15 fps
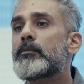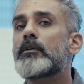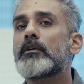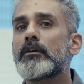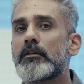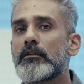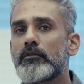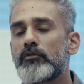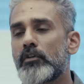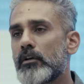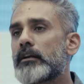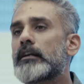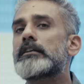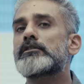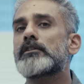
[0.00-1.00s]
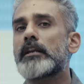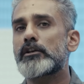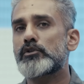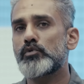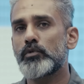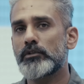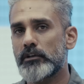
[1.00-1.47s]
learning for at least the
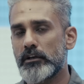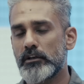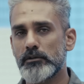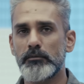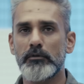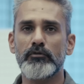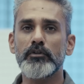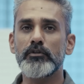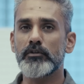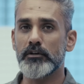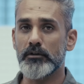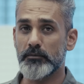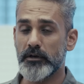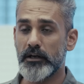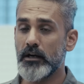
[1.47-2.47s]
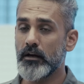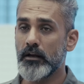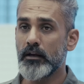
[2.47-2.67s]
next 2 or 3 years before you can upgrade.